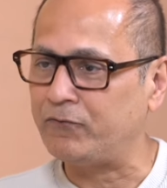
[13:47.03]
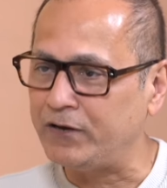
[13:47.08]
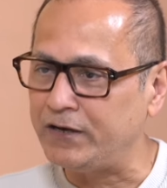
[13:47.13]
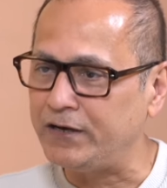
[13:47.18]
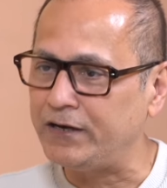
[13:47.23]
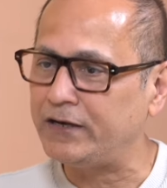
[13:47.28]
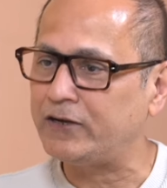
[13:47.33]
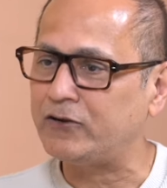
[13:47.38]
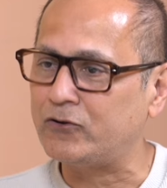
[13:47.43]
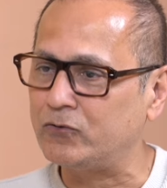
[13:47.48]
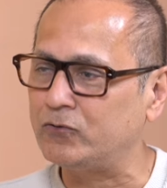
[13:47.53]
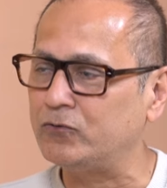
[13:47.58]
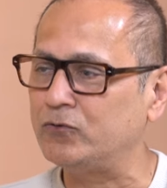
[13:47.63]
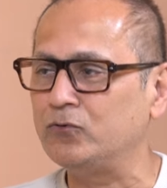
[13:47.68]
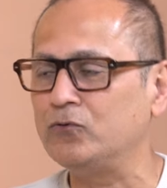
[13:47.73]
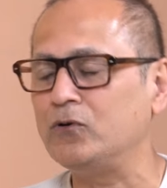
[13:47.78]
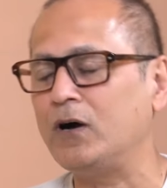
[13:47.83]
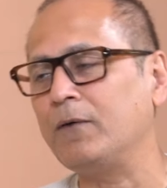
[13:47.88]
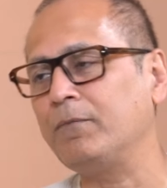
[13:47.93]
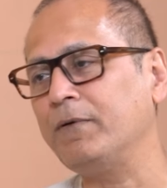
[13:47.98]
We need to
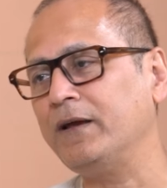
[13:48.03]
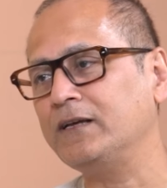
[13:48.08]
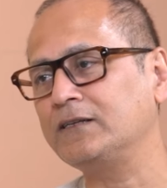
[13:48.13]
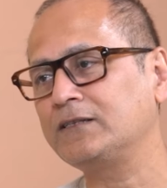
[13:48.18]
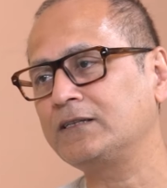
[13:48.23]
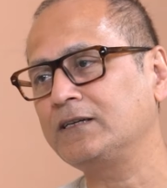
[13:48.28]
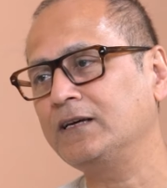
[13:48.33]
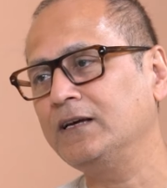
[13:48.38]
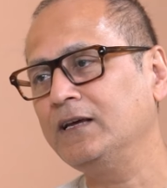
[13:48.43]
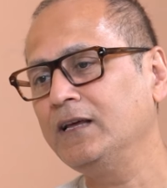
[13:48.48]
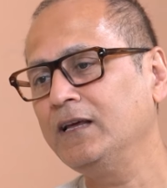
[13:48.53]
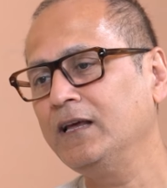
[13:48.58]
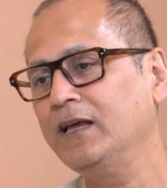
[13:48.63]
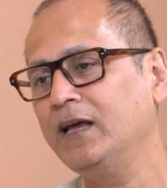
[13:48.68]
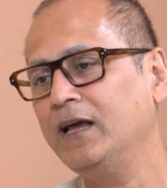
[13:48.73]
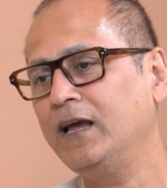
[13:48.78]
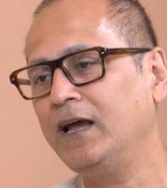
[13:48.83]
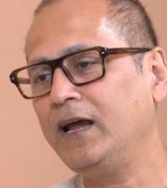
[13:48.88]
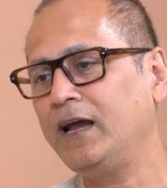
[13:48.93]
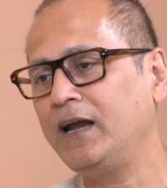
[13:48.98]
do our best.
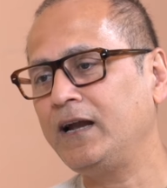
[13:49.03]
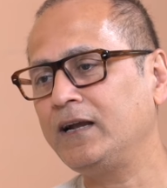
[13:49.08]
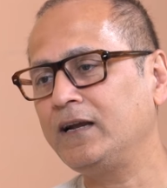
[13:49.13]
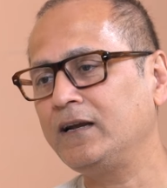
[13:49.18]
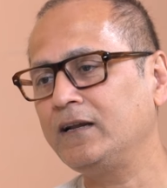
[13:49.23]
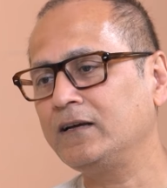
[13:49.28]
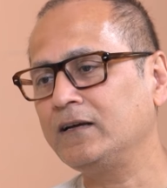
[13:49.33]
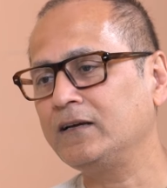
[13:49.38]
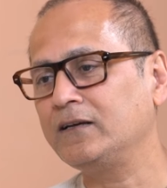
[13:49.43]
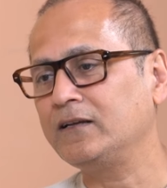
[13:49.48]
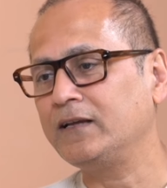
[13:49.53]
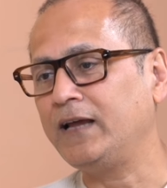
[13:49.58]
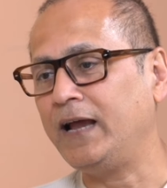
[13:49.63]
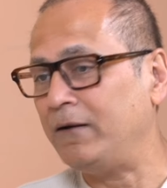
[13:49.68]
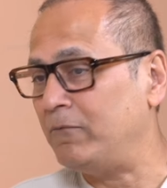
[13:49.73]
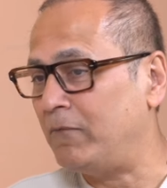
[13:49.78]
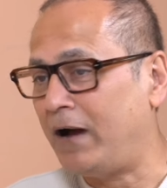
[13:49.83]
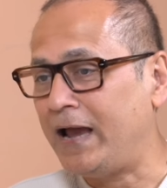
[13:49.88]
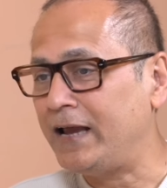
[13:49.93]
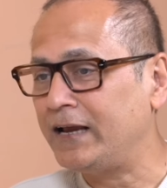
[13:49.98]
And
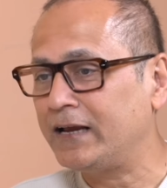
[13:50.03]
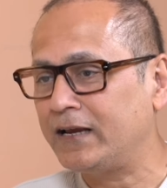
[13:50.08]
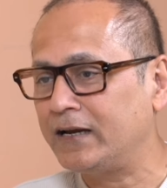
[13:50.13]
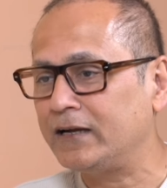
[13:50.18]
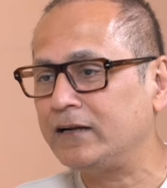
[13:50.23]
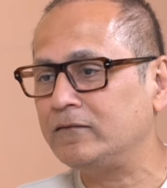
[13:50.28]
my